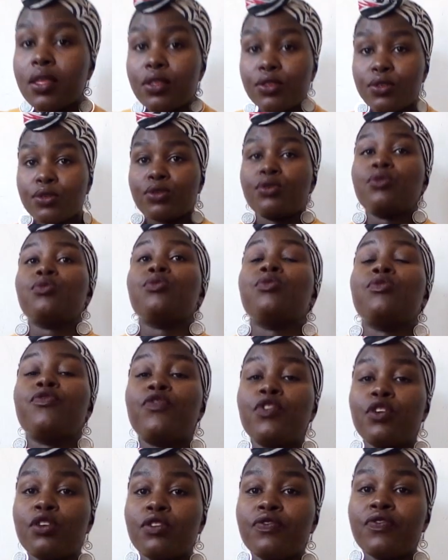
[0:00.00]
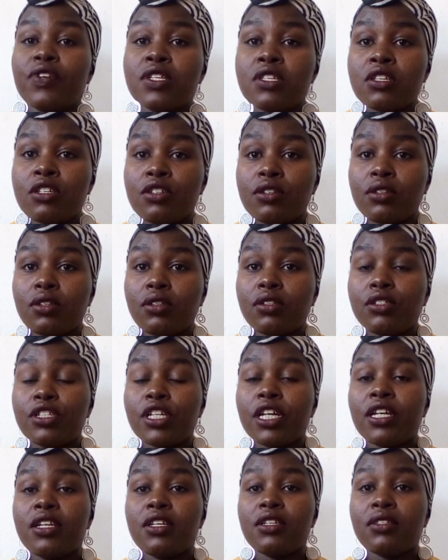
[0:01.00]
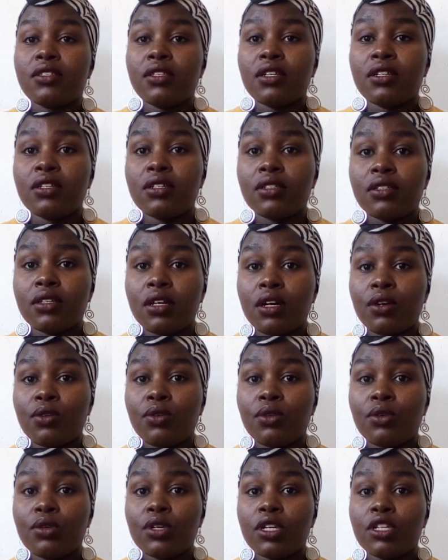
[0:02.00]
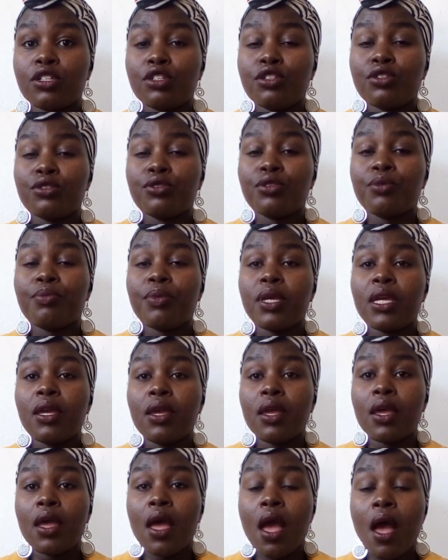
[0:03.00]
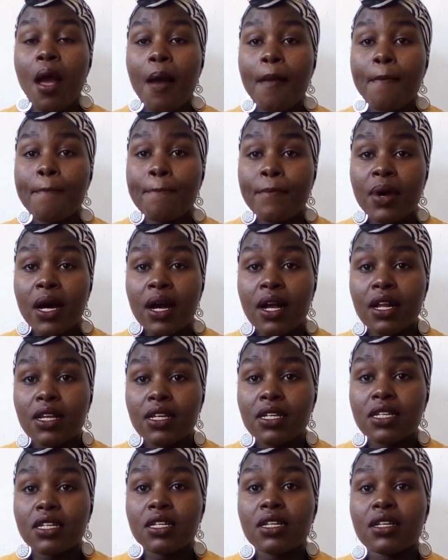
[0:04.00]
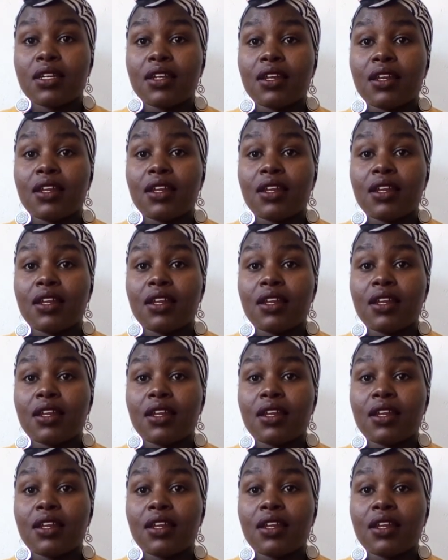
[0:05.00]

So for conversational Chinese, that is how long it took me. But